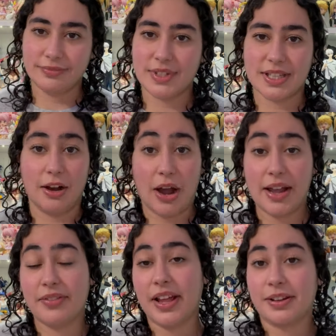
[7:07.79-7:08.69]
So I
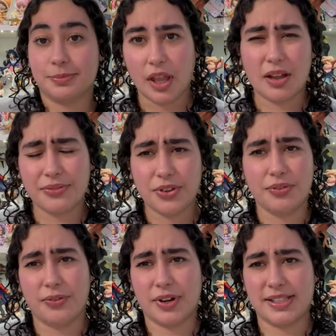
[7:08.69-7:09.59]
have like a few.
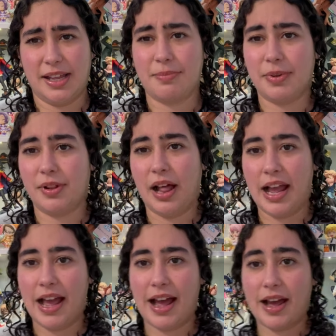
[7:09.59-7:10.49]
For example, I
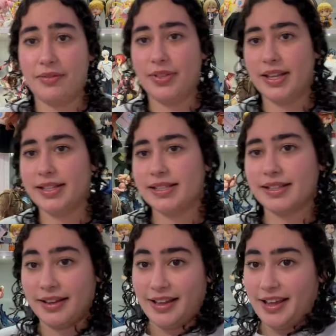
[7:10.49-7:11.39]
have this